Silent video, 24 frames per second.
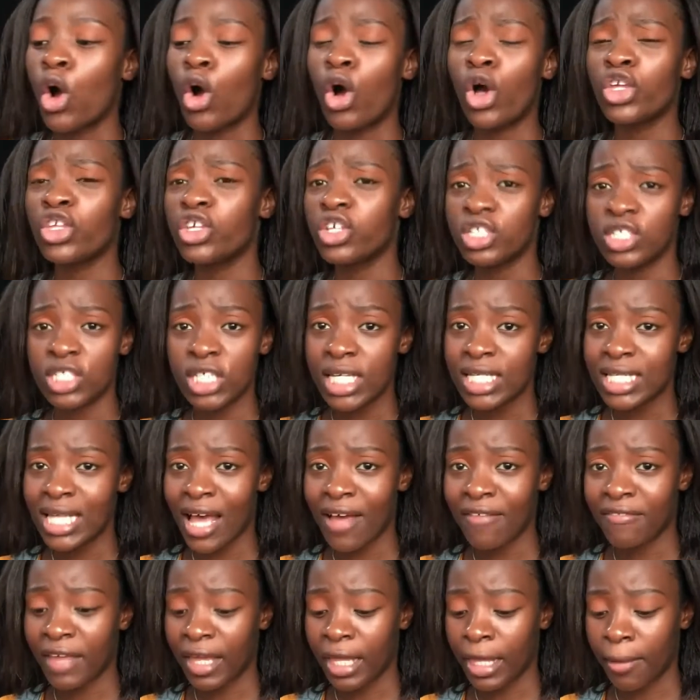Or you could just
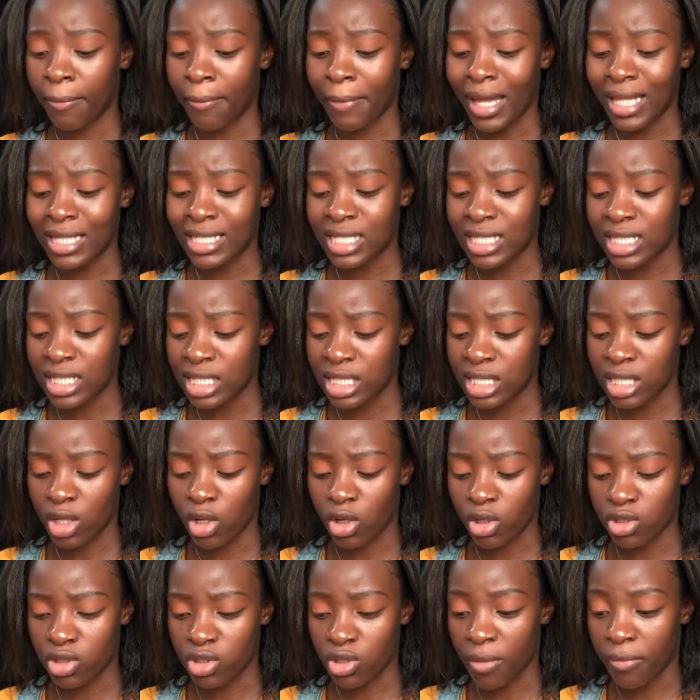have like a pattern stick
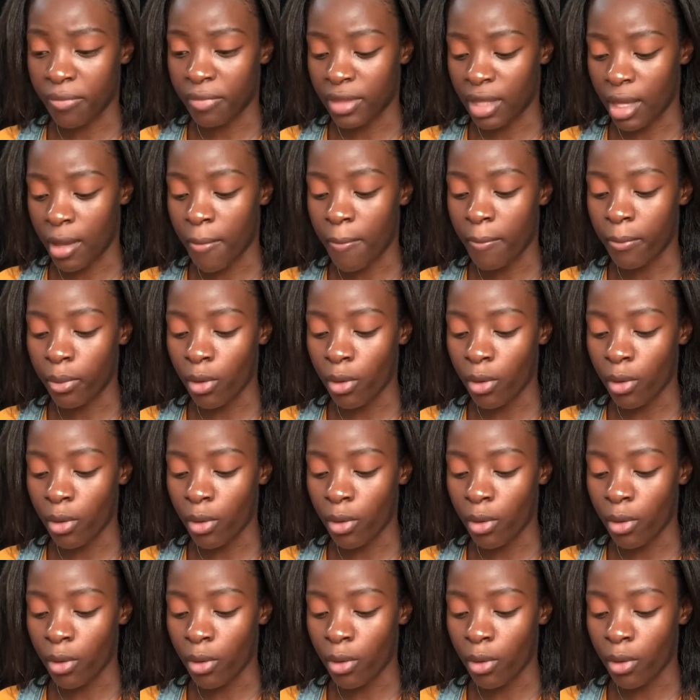or something.